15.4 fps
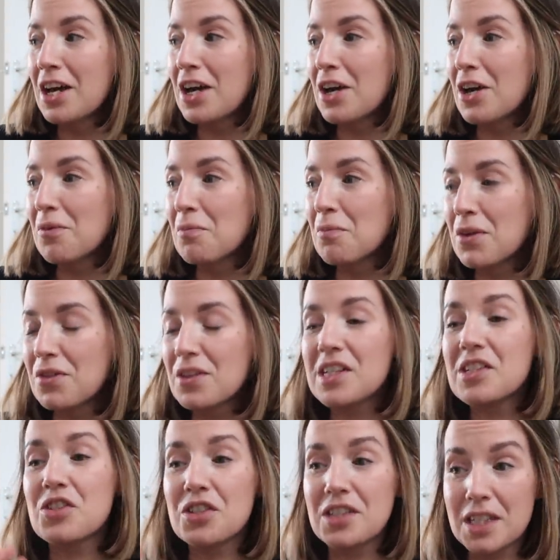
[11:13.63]
But
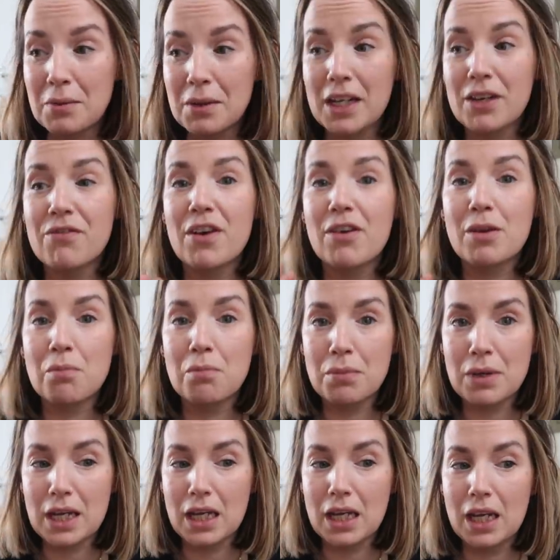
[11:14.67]
this just seemed like a very
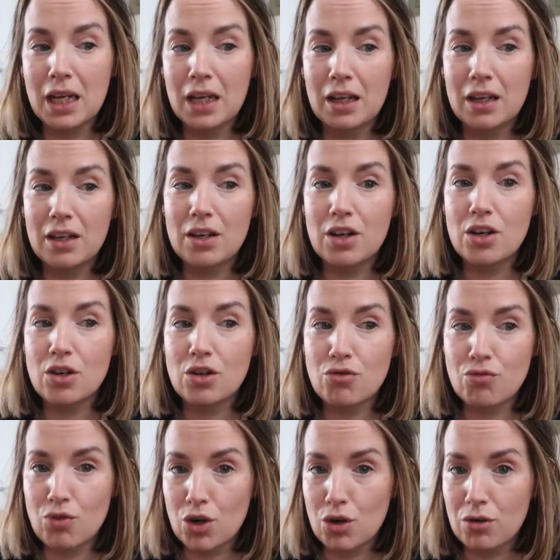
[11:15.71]
big
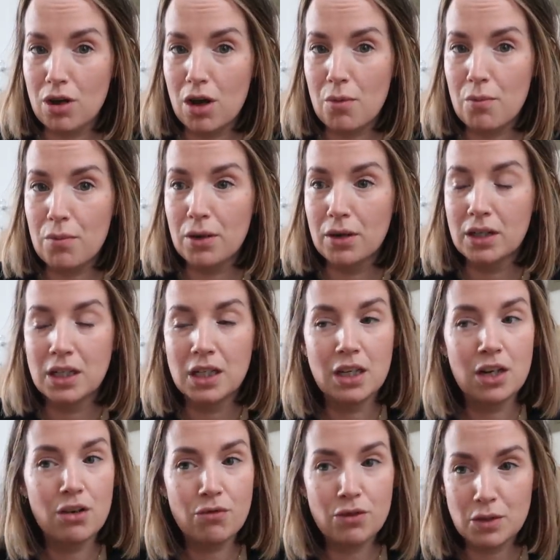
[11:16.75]
grown-up
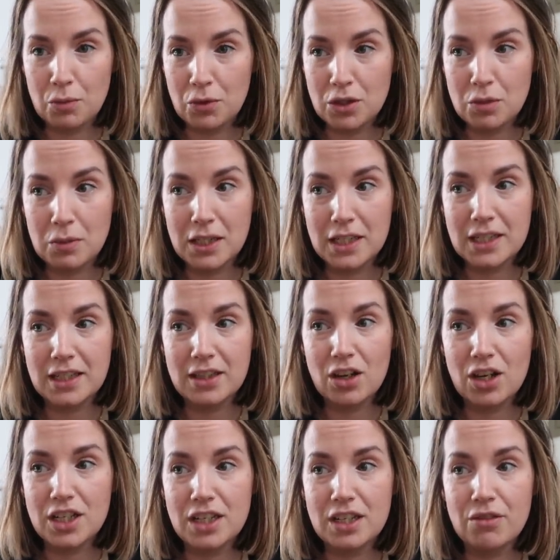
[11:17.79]
responsibility that
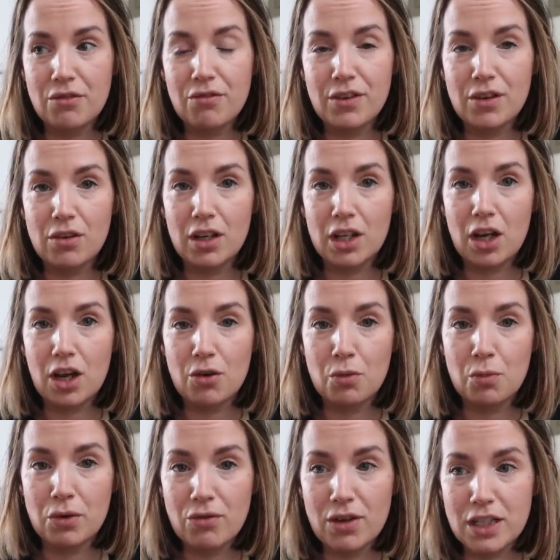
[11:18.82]
I didn't feel like I
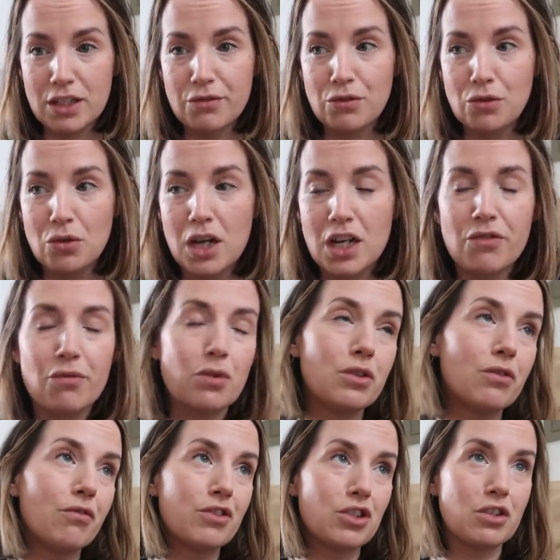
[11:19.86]
would be ready for. I would
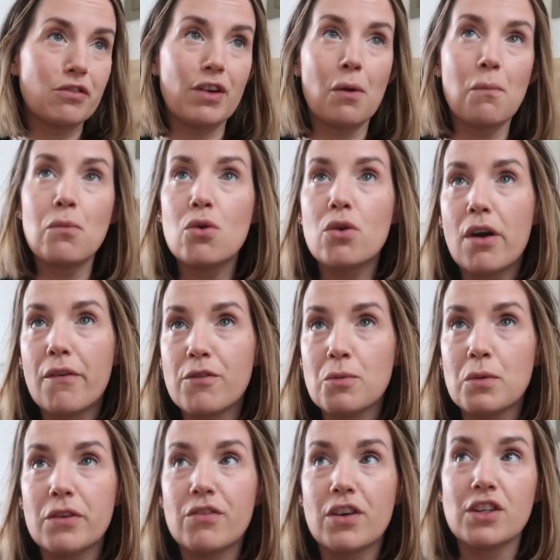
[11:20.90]
have just felt more
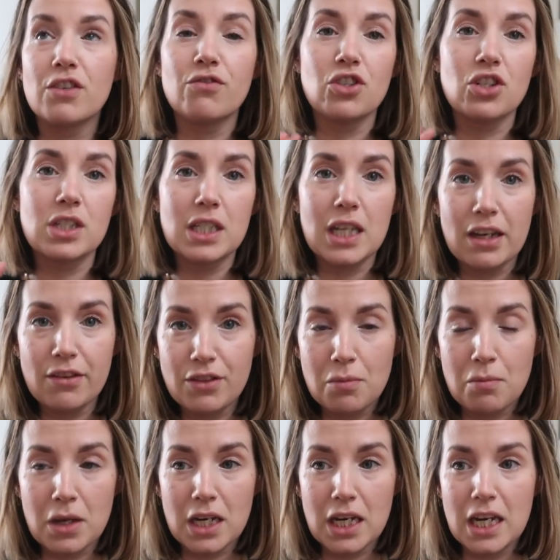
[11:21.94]
comfortable if I'd have just saved the
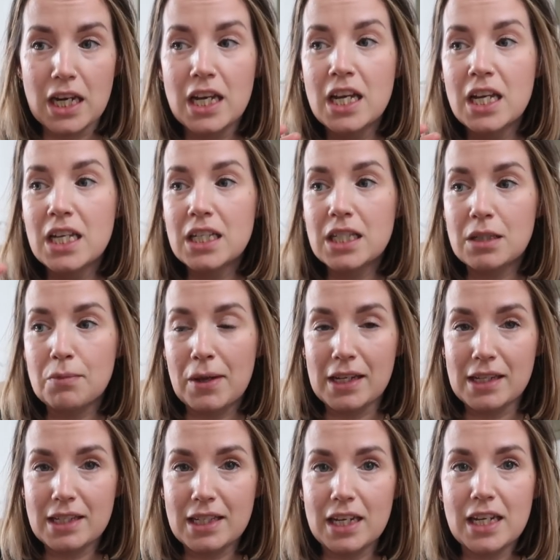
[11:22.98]
money,
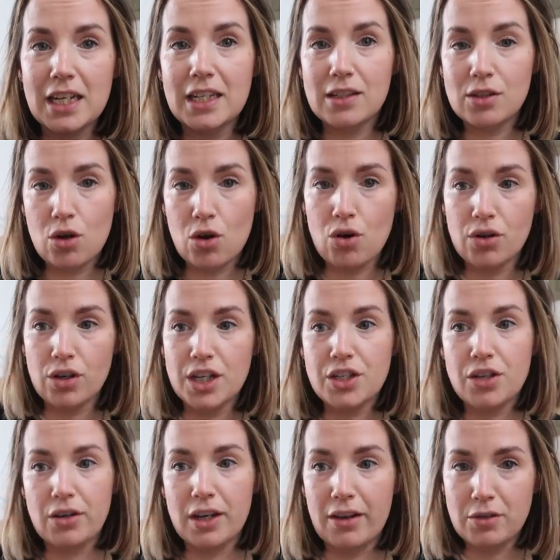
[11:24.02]
spent it, it's gone, I
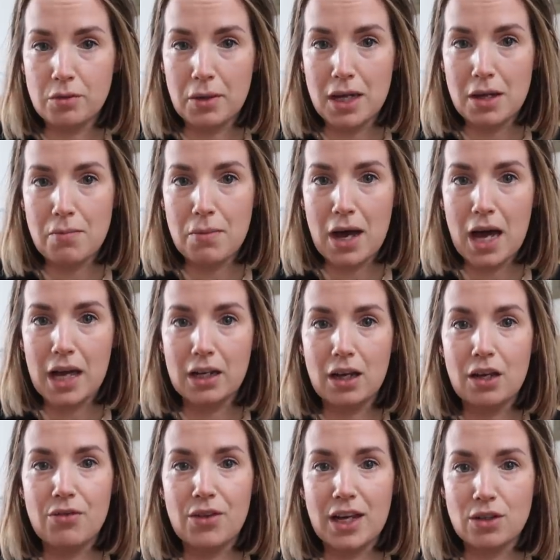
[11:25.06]
don't have to pay it back.
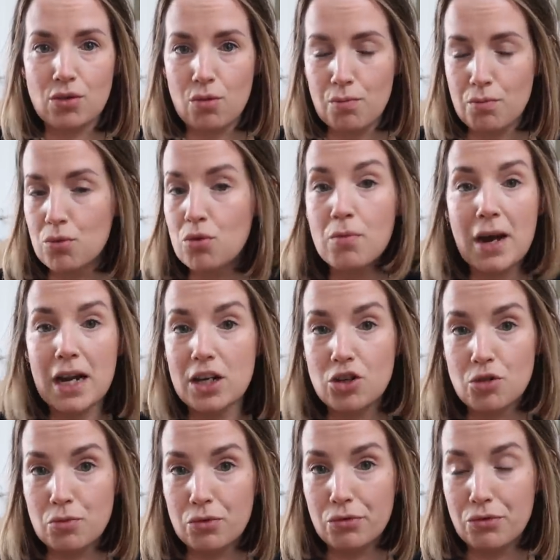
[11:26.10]
That's more
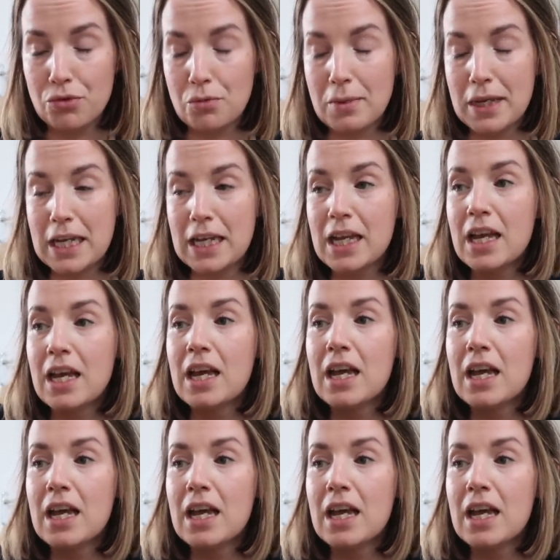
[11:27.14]
manageable for me.